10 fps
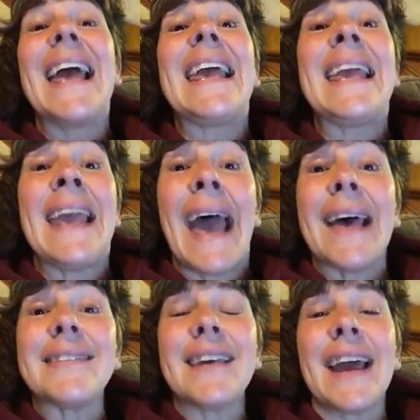
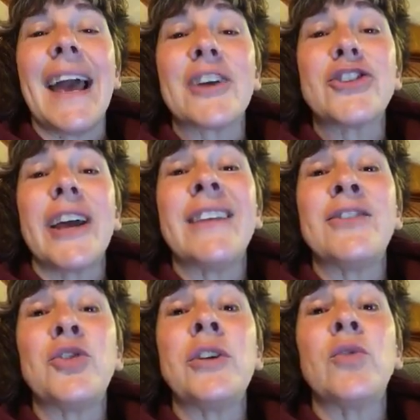Yes, I actually had a
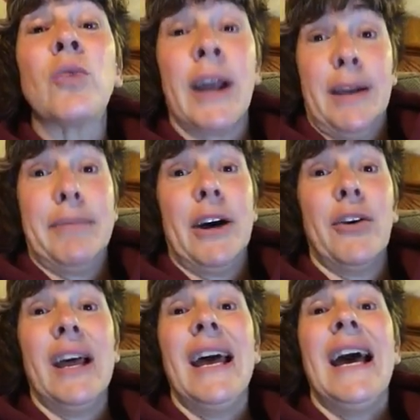student write
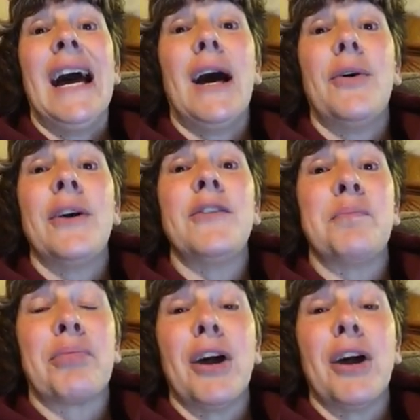about how his